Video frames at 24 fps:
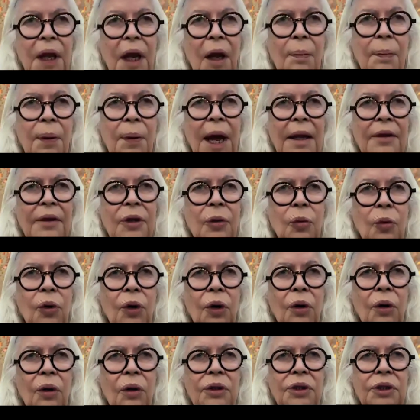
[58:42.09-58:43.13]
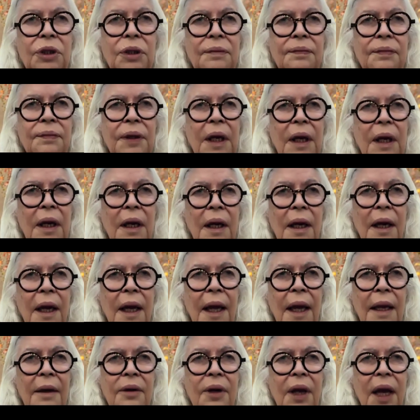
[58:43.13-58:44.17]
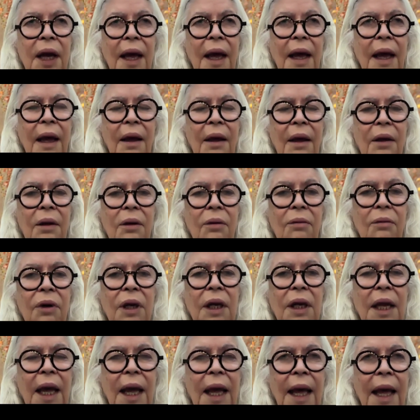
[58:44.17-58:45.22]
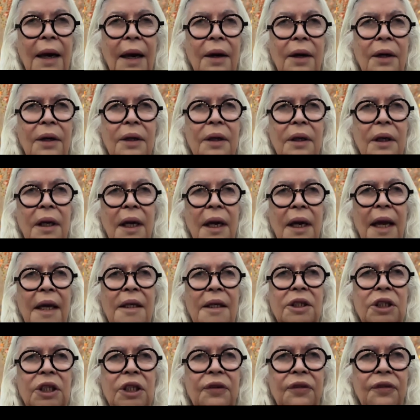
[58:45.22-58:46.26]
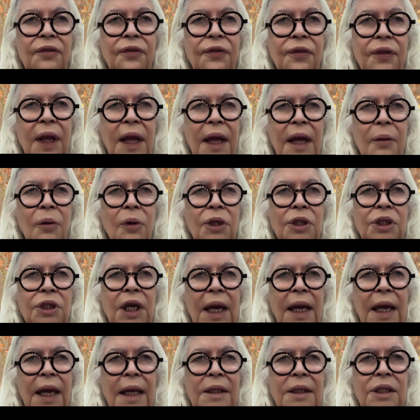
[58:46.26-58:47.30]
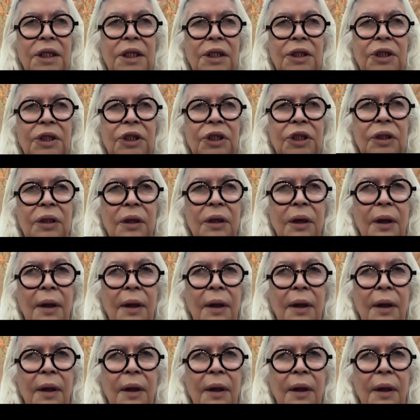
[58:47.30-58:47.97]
about the world and are regarded as if they were deities,